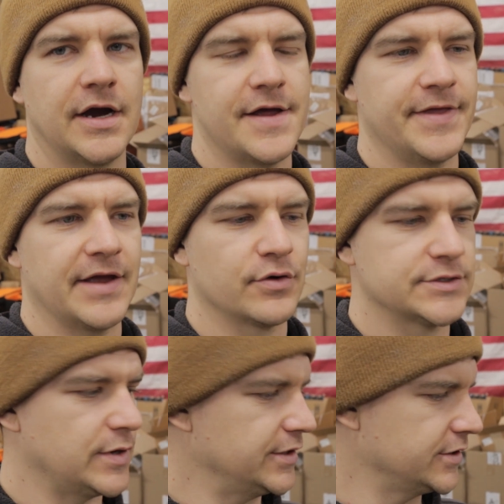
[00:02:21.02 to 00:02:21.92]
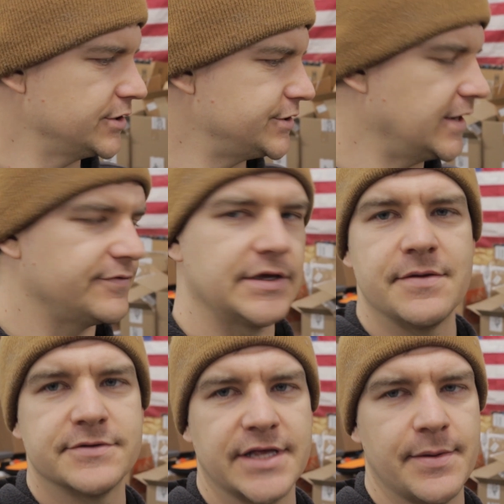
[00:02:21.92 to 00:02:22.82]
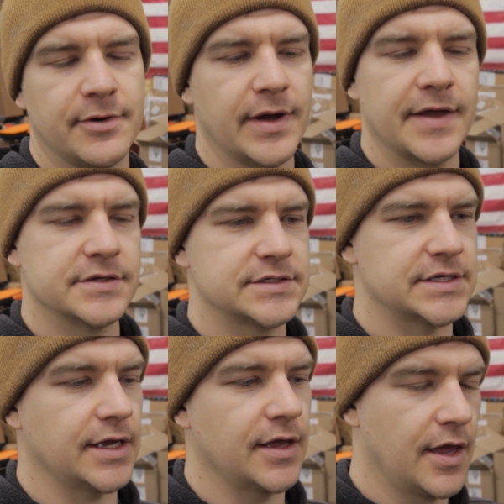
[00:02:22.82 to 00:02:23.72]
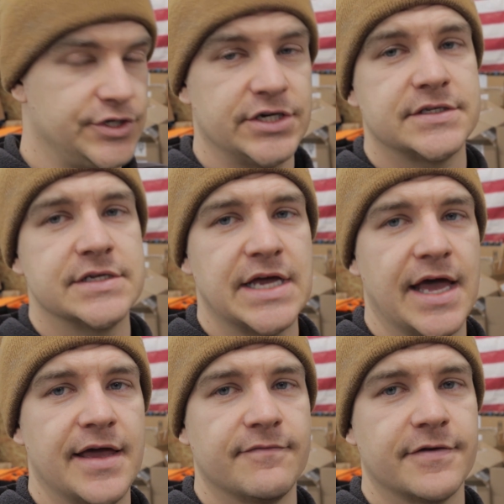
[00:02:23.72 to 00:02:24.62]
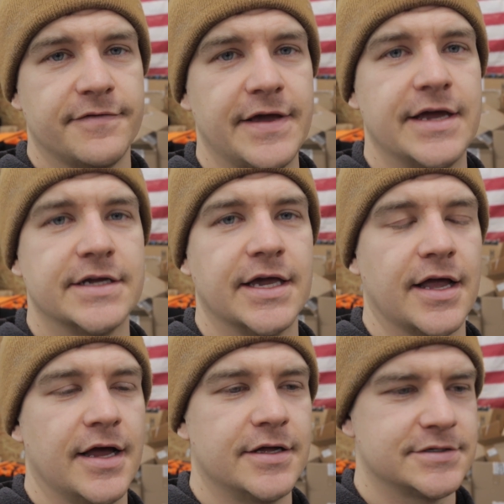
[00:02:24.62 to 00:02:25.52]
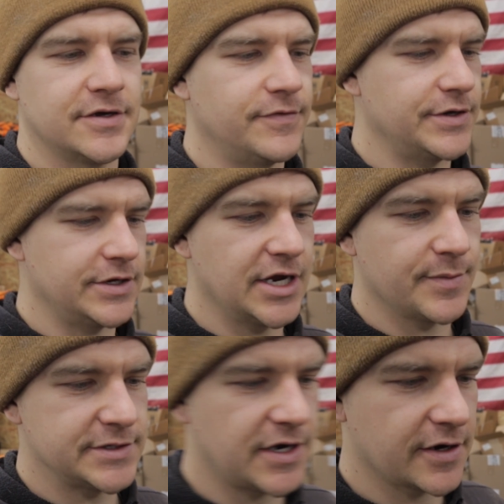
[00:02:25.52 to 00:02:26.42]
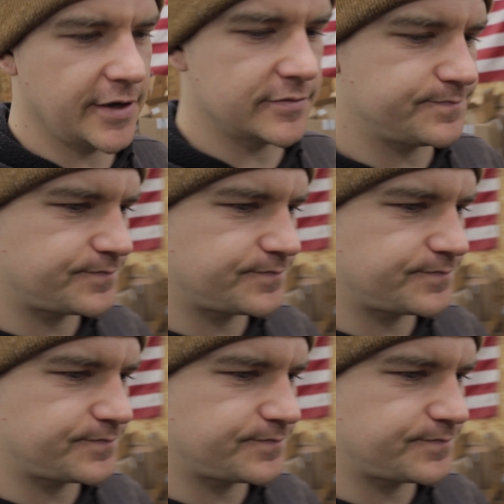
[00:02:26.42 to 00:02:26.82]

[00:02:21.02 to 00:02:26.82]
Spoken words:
I think everyone's well nourished enough to keep slamming away on this thing just in time for the fan to kick on. So hopefully you can hear me talking.